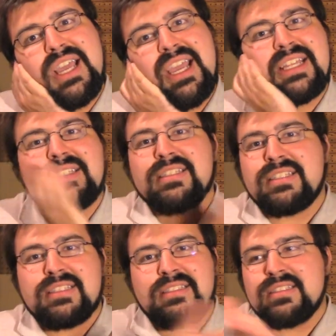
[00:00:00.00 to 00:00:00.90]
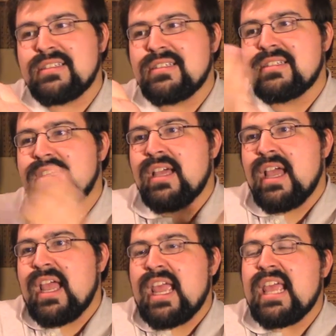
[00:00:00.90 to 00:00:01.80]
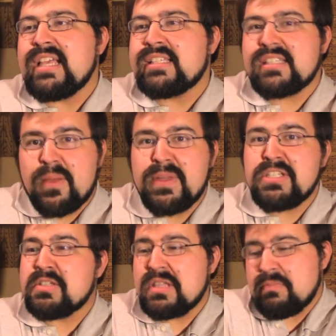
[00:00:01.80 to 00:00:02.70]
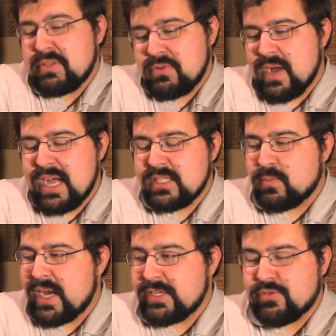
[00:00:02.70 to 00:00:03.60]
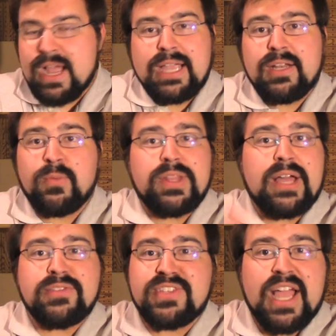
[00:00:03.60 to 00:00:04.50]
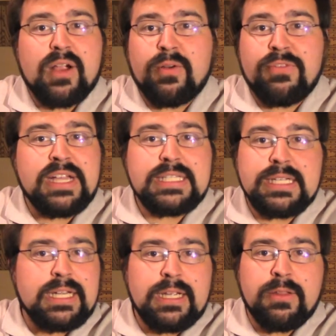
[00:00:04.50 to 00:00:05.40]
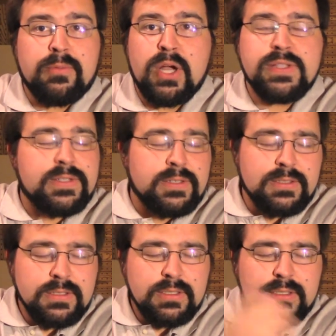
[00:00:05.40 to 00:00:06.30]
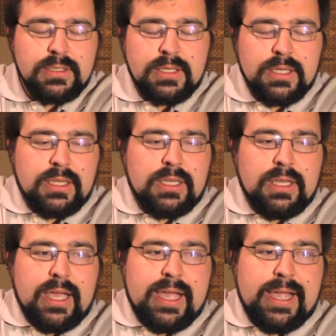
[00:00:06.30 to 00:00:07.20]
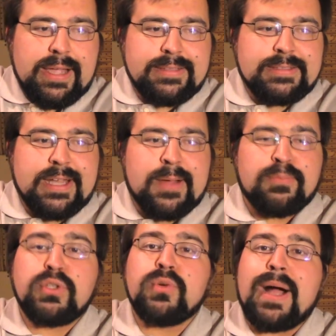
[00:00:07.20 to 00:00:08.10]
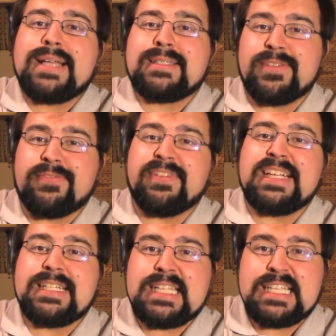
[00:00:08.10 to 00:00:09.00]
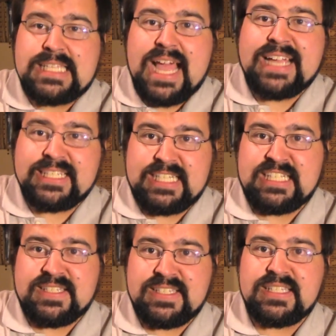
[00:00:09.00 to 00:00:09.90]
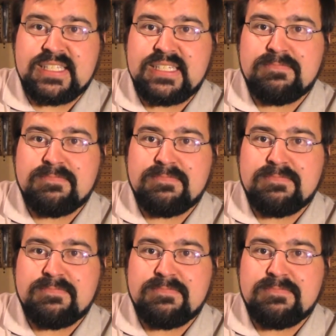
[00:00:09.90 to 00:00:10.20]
And he summoned the Blue Eyes White Dragon without sacrificing any other monsters. And Blue Eyes defeated the Saxons.